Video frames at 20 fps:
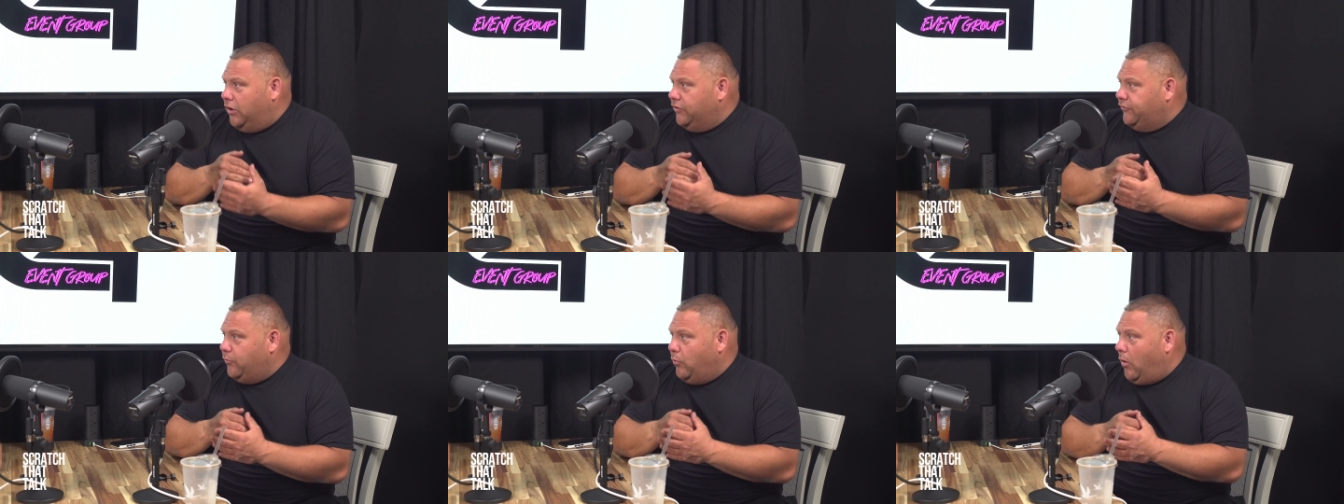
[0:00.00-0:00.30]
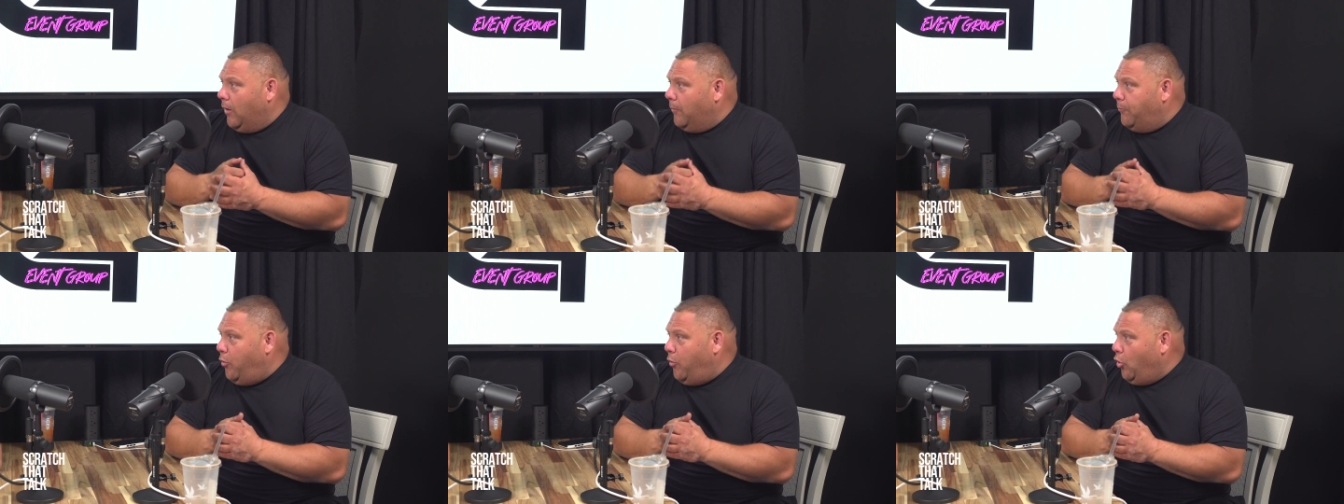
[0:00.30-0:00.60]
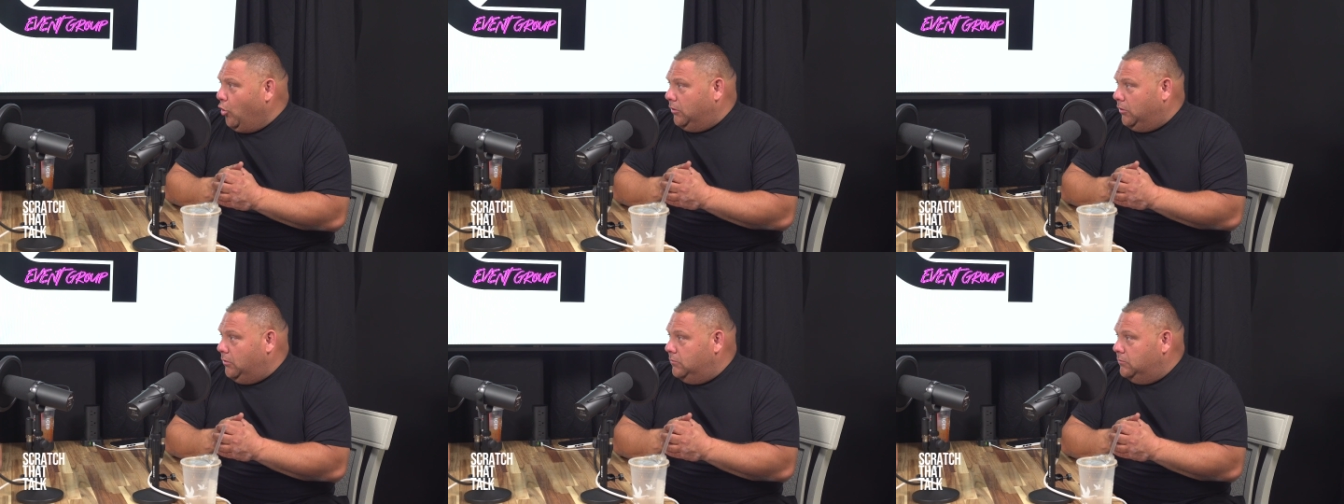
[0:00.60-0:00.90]
to our
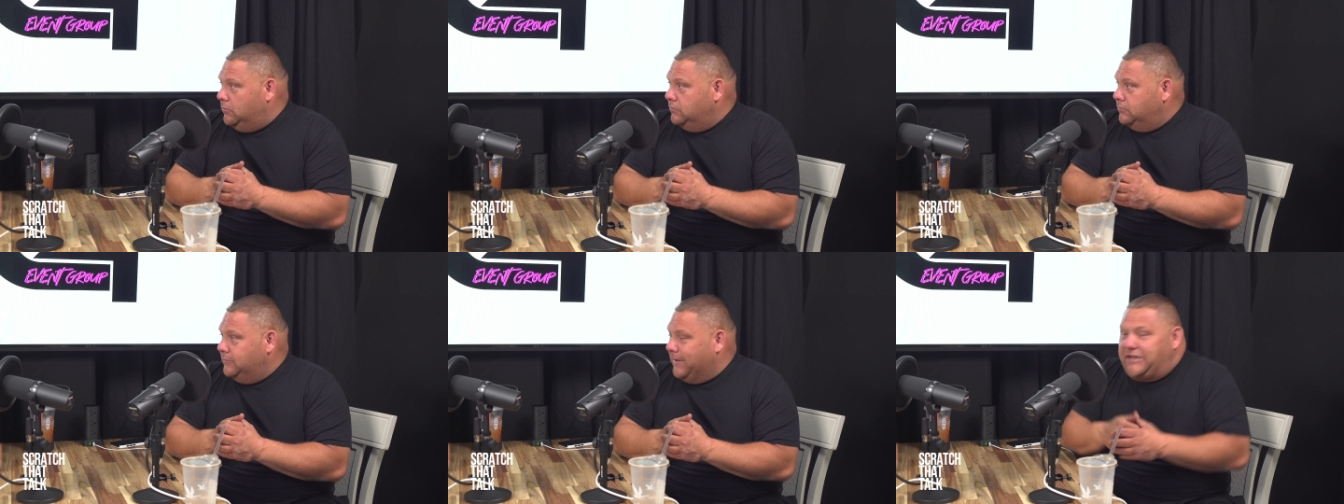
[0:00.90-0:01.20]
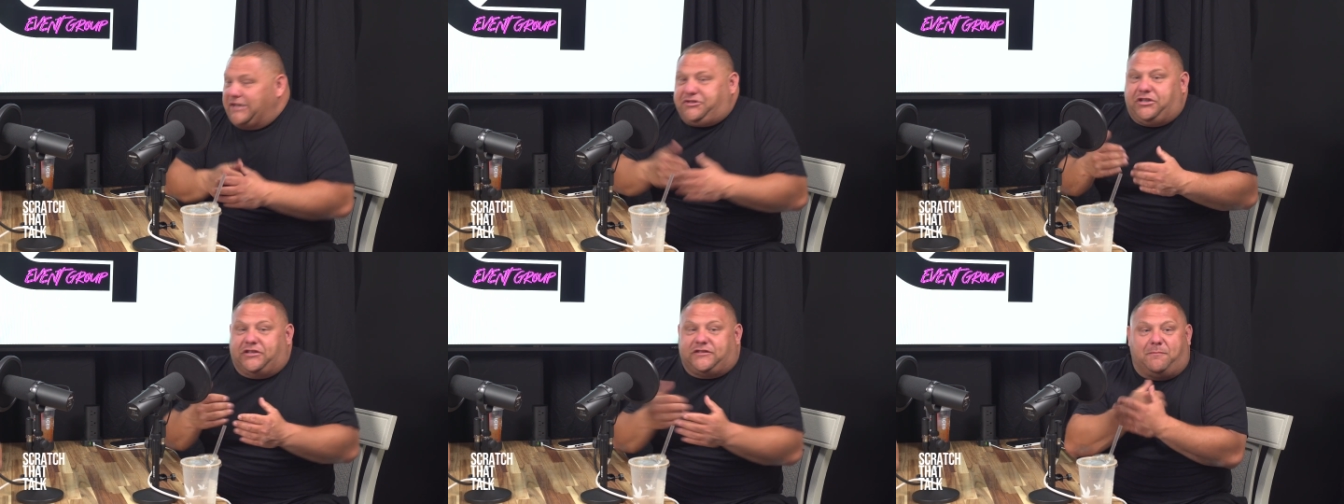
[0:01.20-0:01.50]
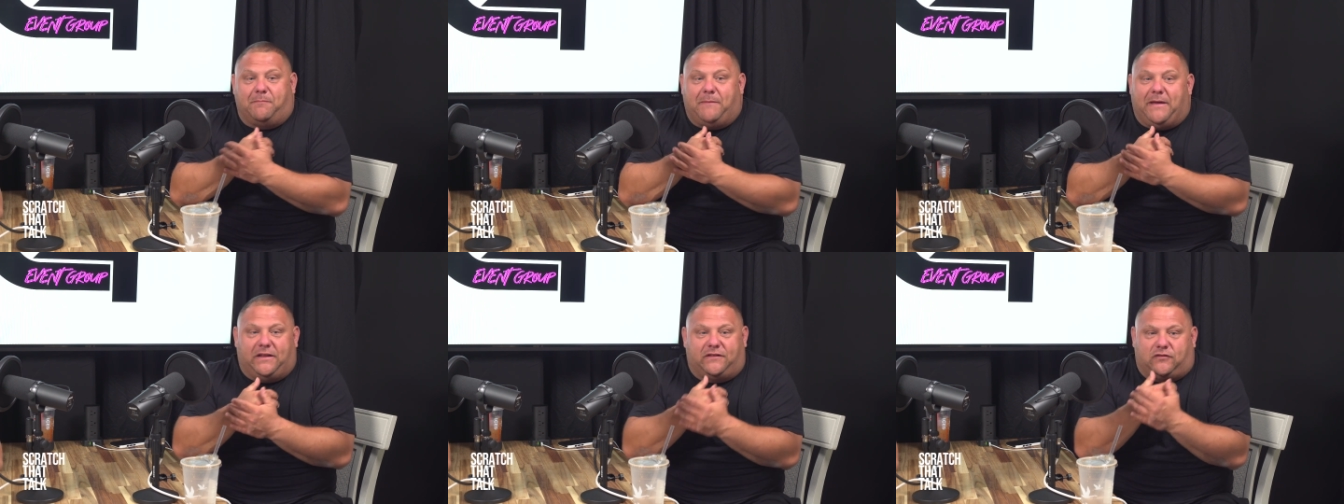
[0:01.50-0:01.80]
portal. That just
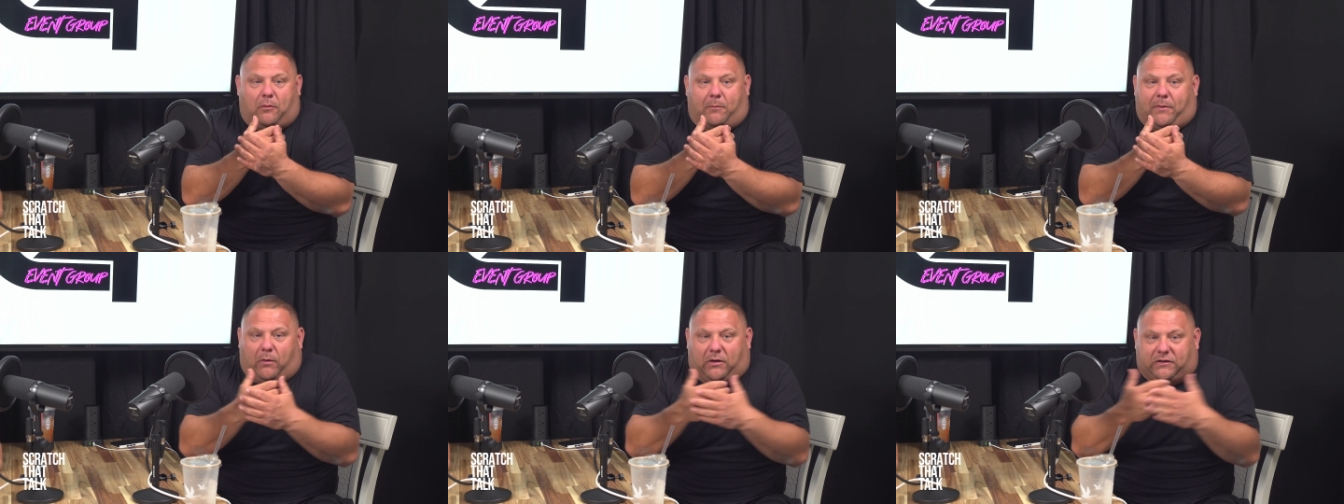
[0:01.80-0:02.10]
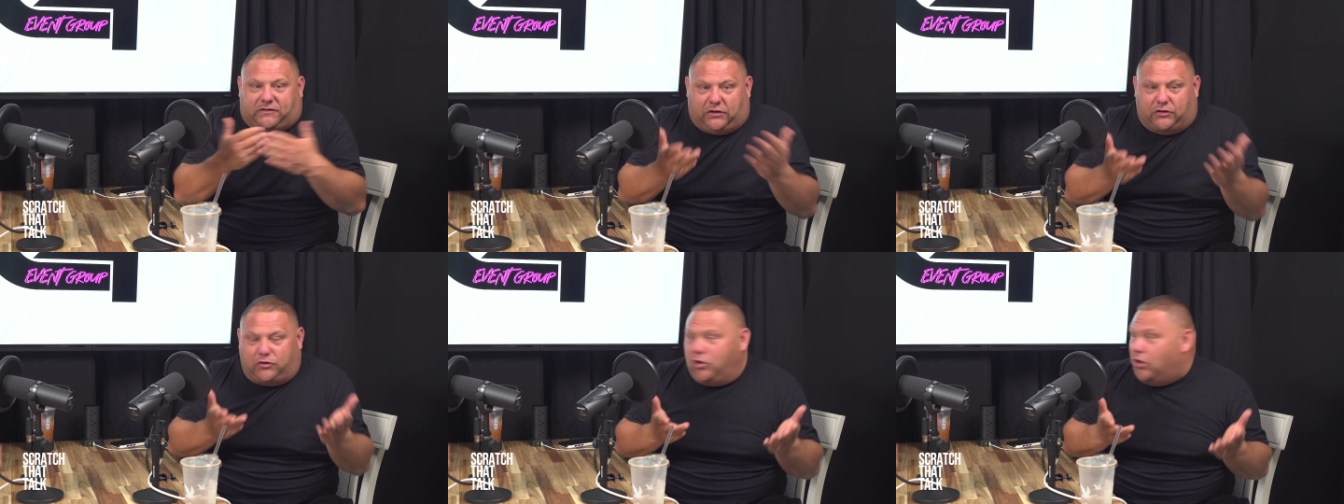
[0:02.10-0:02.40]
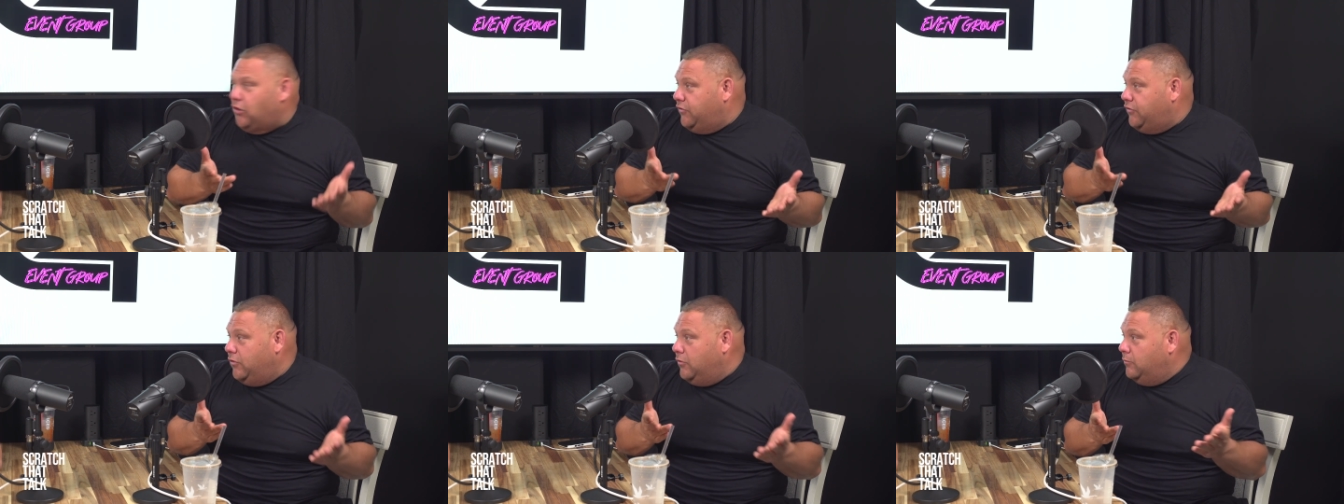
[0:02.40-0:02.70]
means nobody wants to
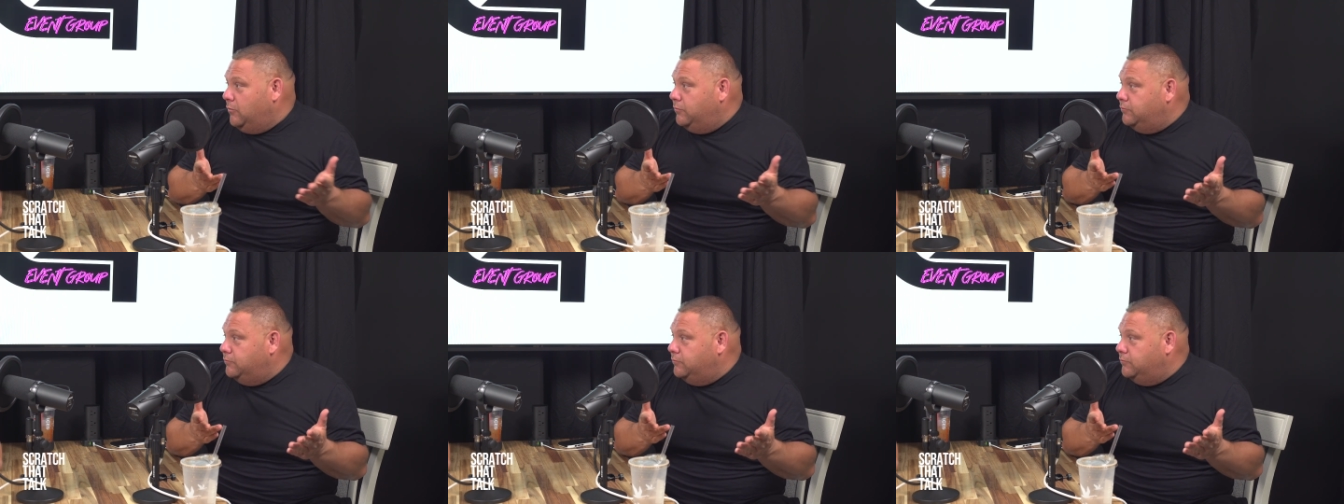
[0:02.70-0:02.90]
talk to you.